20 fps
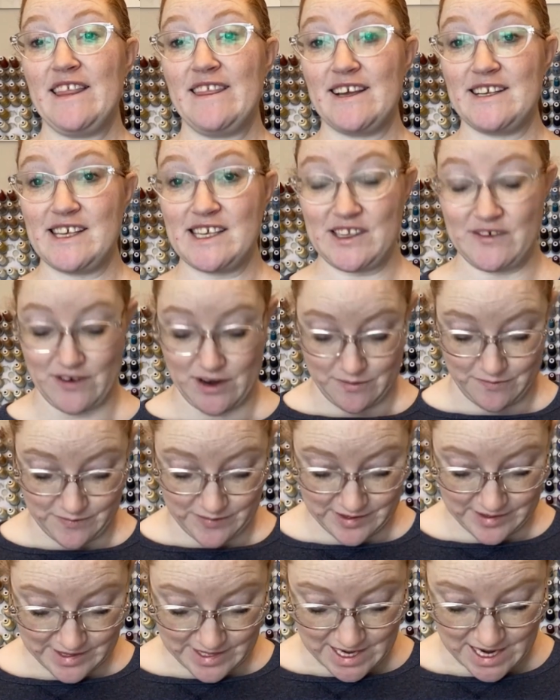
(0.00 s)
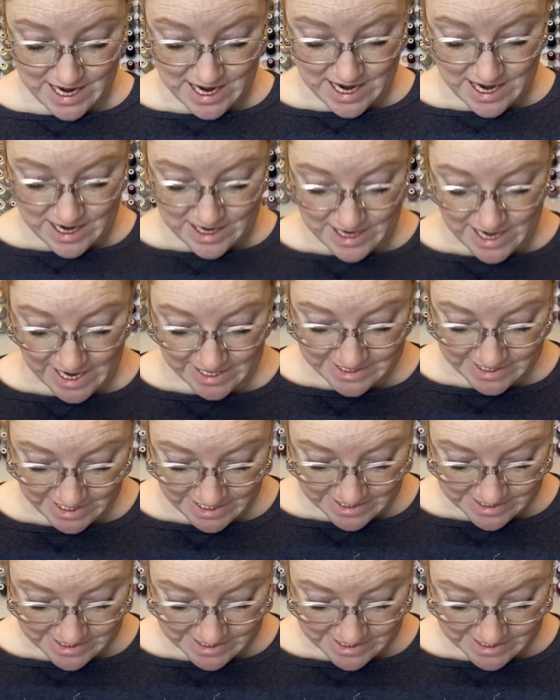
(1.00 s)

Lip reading: This is from an Etsy